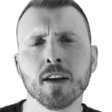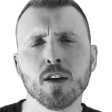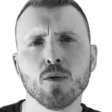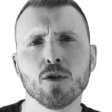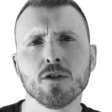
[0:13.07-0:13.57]

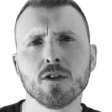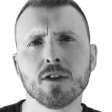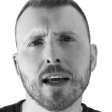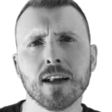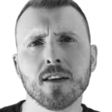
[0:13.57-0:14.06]
You will
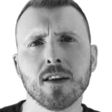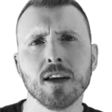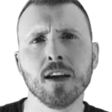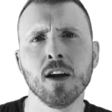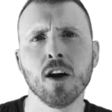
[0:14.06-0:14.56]
understand
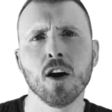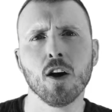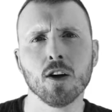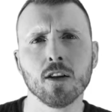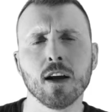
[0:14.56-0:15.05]
the
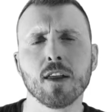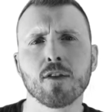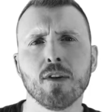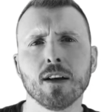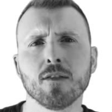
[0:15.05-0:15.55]
online
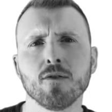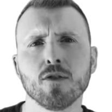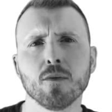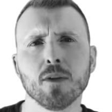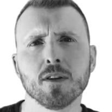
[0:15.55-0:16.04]
threat and
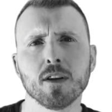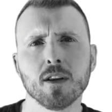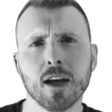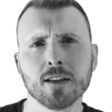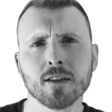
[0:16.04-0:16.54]
vulnerability
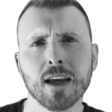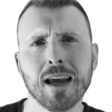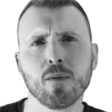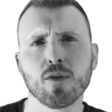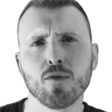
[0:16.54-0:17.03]

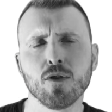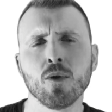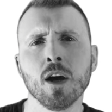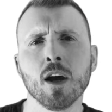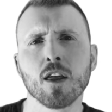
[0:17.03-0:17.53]
landscape
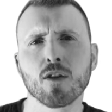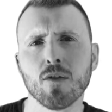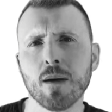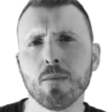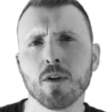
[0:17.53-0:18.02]
through
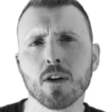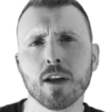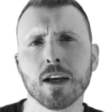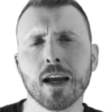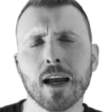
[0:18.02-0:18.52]
threat
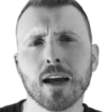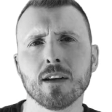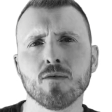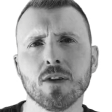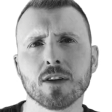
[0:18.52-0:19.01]
modeling
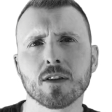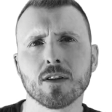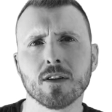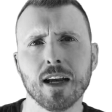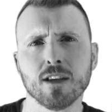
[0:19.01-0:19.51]
and risk
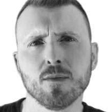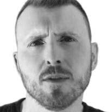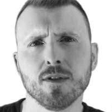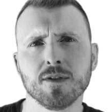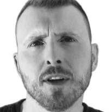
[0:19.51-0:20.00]

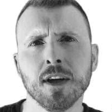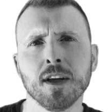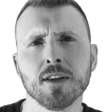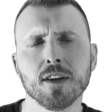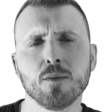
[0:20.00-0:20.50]
assessments.
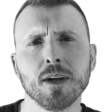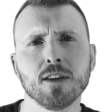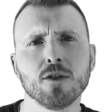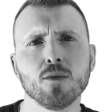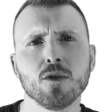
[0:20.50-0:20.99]
This
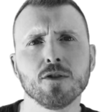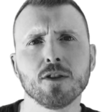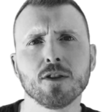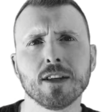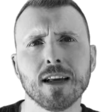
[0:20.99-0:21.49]
means you will
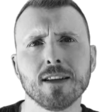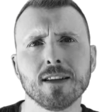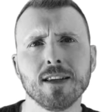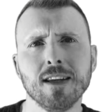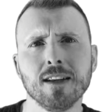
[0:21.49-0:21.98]
understand
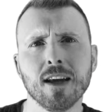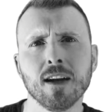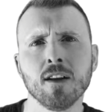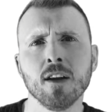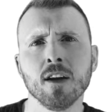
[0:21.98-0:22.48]
in
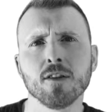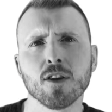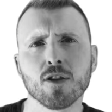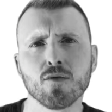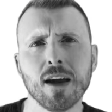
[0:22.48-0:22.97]
detail
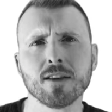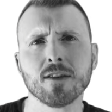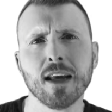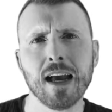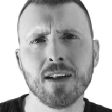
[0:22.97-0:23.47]
the threats
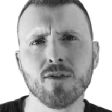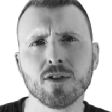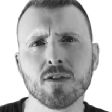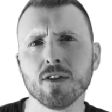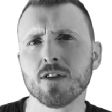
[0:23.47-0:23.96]
and
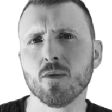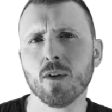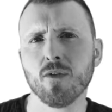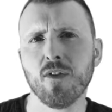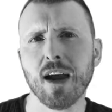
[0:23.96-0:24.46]
adversaries that
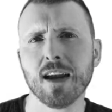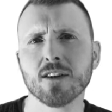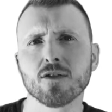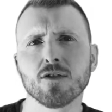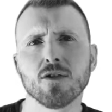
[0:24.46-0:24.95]
we
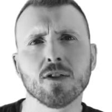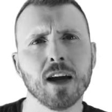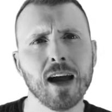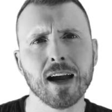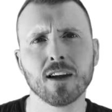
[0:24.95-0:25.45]
face, such as
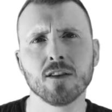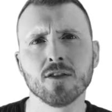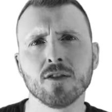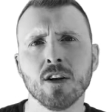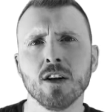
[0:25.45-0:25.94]

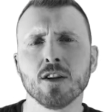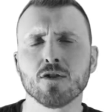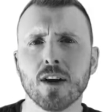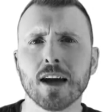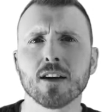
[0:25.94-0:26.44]
hackers,
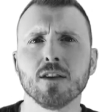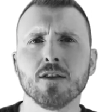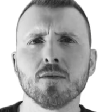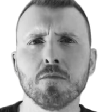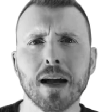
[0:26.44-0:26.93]

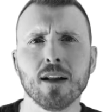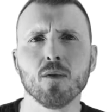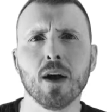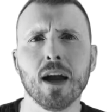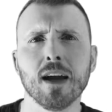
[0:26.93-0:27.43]
trackers,
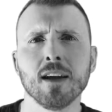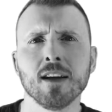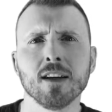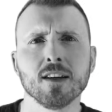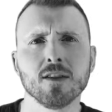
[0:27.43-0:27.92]
malware,
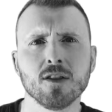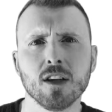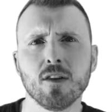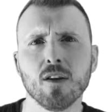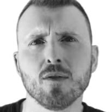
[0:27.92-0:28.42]

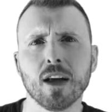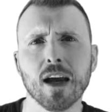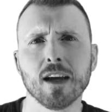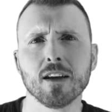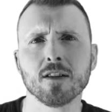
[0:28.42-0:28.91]
0
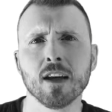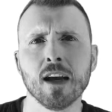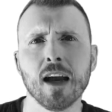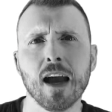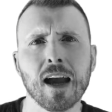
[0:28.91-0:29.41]
days,
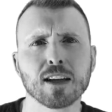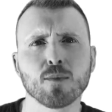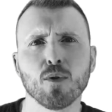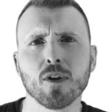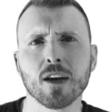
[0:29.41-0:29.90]

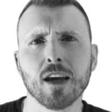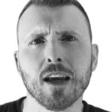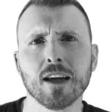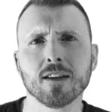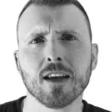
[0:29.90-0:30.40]
exploit
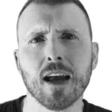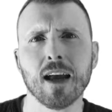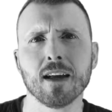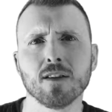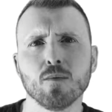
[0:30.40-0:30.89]
kits,
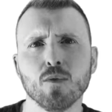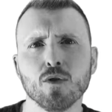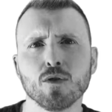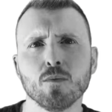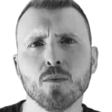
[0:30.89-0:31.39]
and
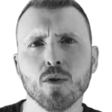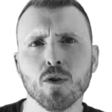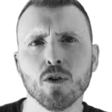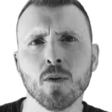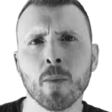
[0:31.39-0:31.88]
much
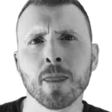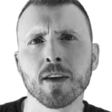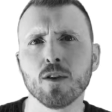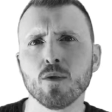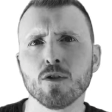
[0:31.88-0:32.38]
more.
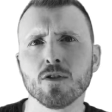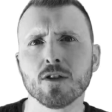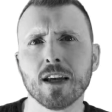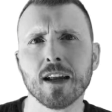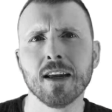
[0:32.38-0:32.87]
You will
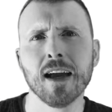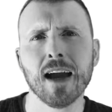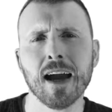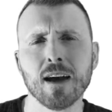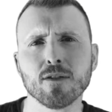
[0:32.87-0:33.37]
understand
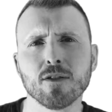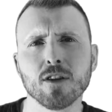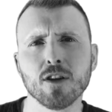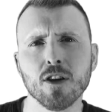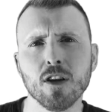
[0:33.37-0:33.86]
how to
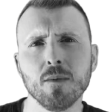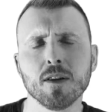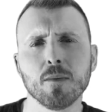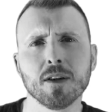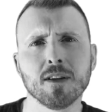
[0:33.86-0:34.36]
determine
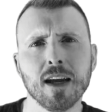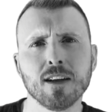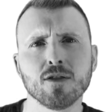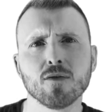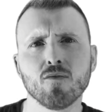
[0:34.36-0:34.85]
the
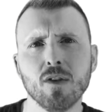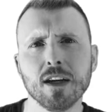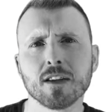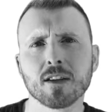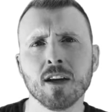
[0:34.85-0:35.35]
potential
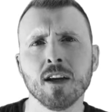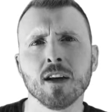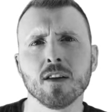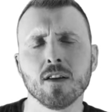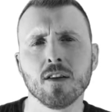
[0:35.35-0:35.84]
risk
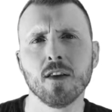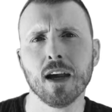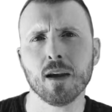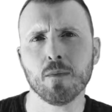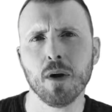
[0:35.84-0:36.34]
that
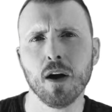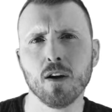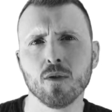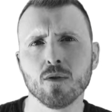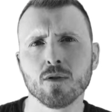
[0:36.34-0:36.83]
they
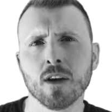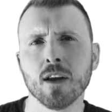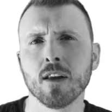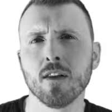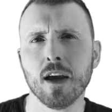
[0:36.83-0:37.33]
pose,
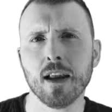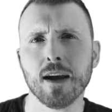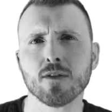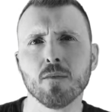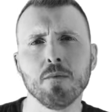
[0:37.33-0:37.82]
then
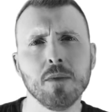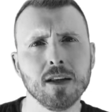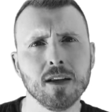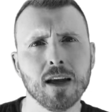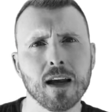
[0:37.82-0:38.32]
how to
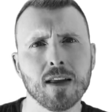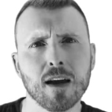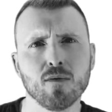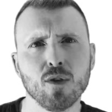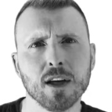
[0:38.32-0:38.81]
mitigate
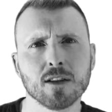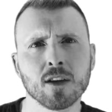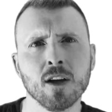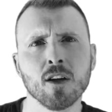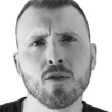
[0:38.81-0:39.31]
that risk
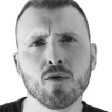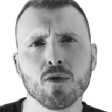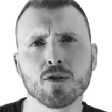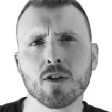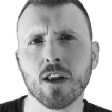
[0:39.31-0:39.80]
through
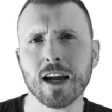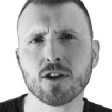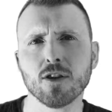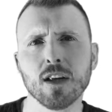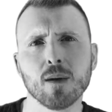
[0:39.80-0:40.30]
the
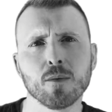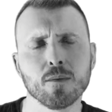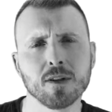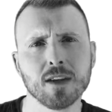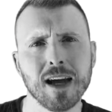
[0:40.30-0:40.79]
selection,
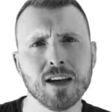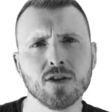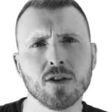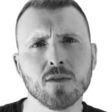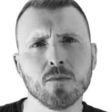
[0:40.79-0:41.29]

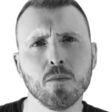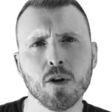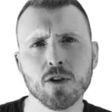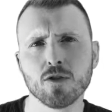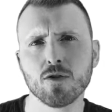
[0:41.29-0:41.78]
implementation, and
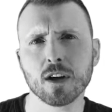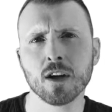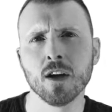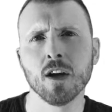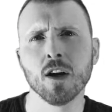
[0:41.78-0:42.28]
monitoring
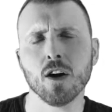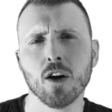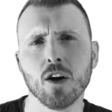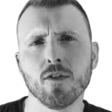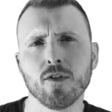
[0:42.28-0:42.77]

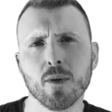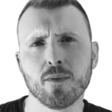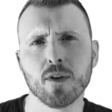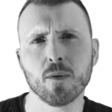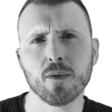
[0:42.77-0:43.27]
of
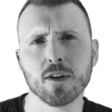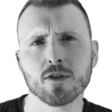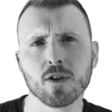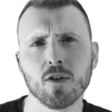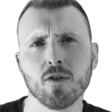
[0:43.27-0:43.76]
appropriate
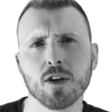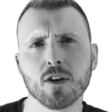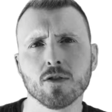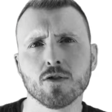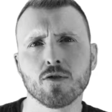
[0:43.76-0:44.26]
security
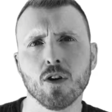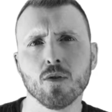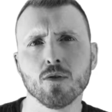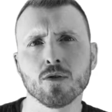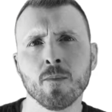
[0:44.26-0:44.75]

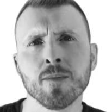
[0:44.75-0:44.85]
controls.